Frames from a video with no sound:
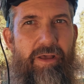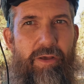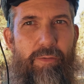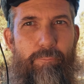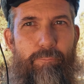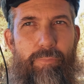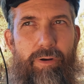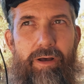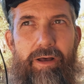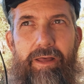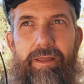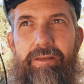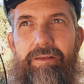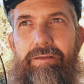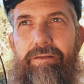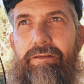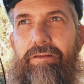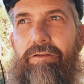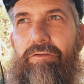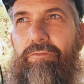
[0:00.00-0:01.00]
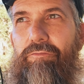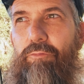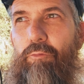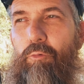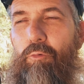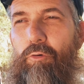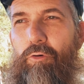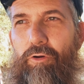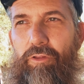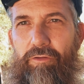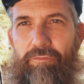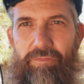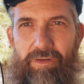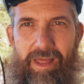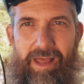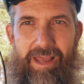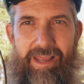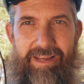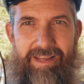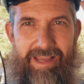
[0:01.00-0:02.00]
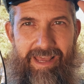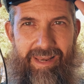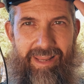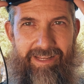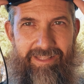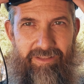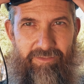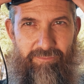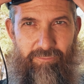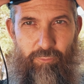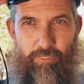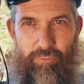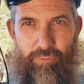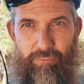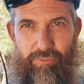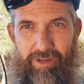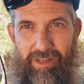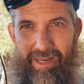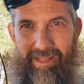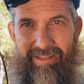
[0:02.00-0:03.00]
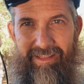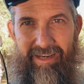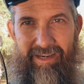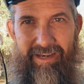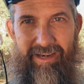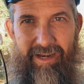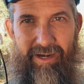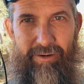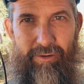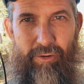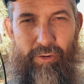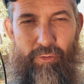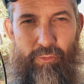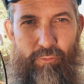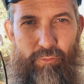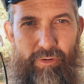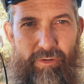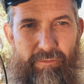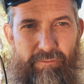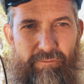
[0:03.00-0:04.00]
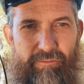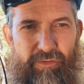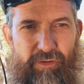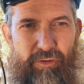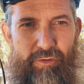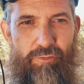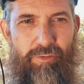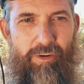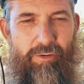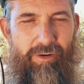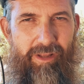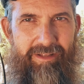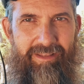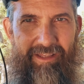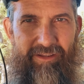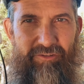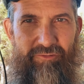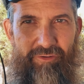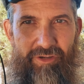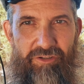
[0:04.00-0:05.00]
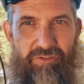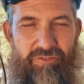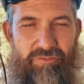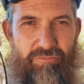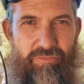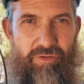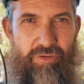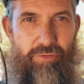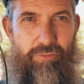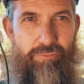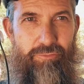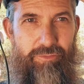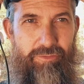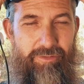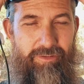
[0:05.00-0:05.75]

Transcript: But for the flying, I like the 4.3. I like that narrow view. I don't like that stretched view.